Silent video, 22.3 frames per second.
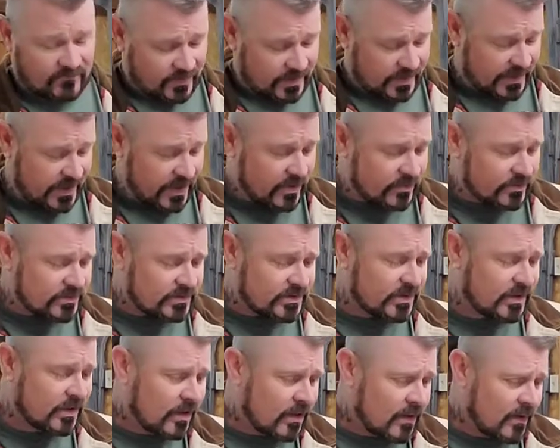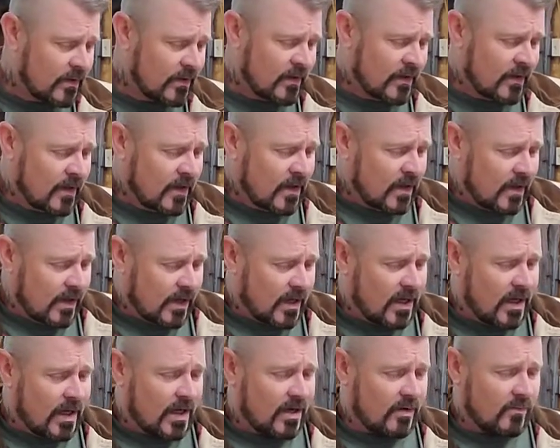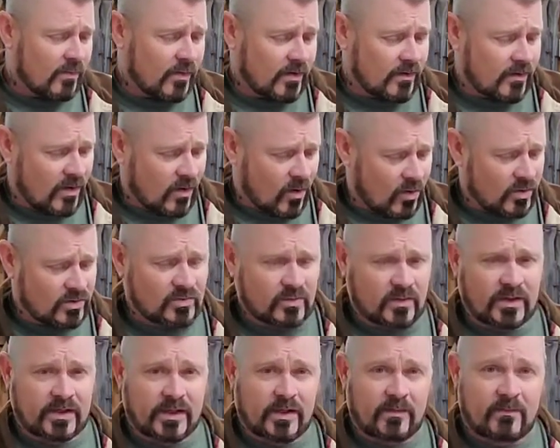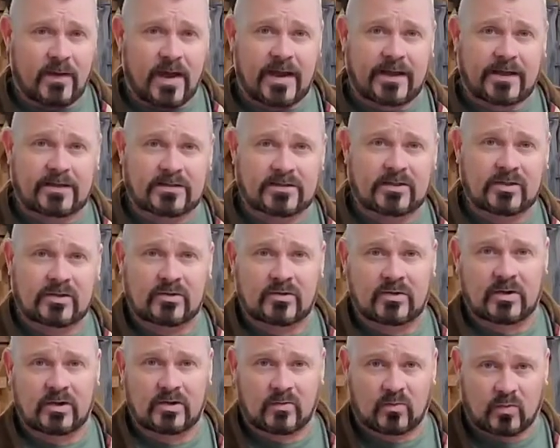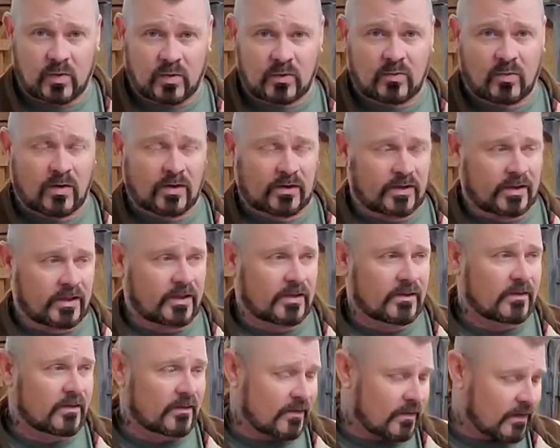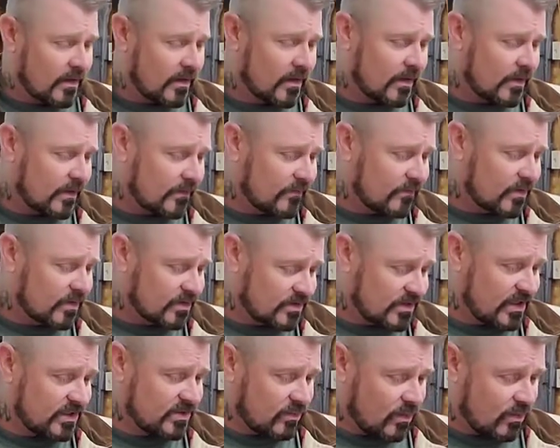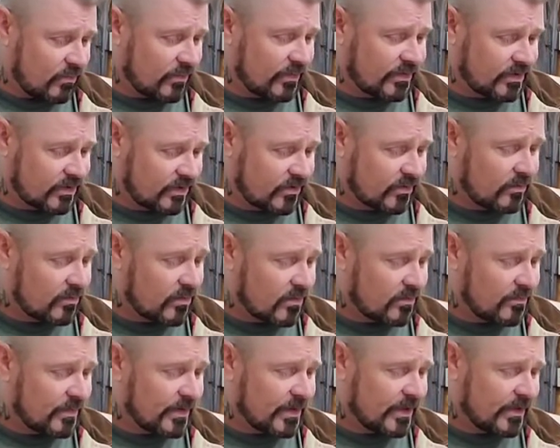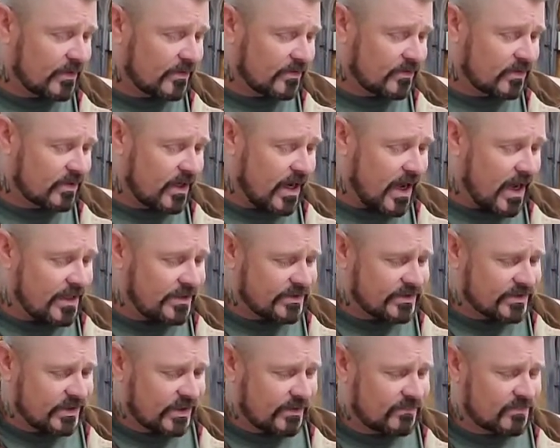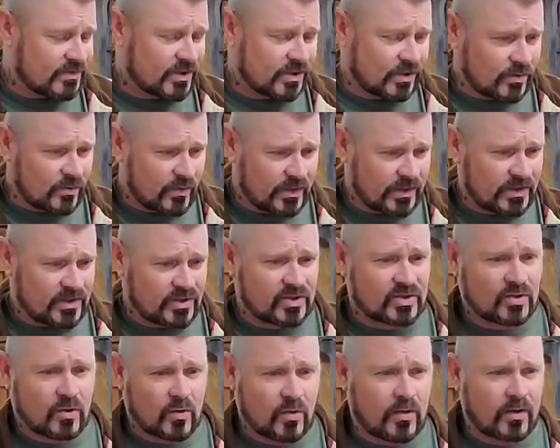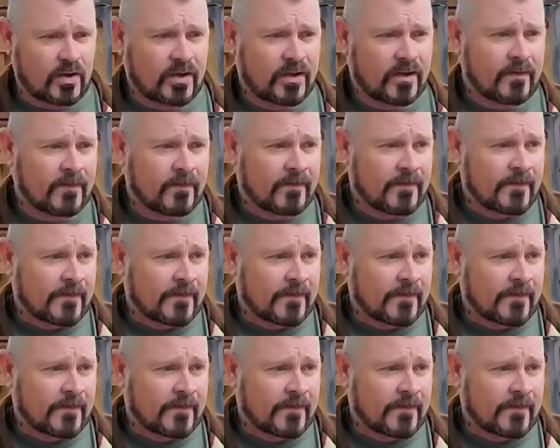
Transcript: videos. Of course, we're going to get back into the woodworking because that's what we do. But you guys seem to enjoy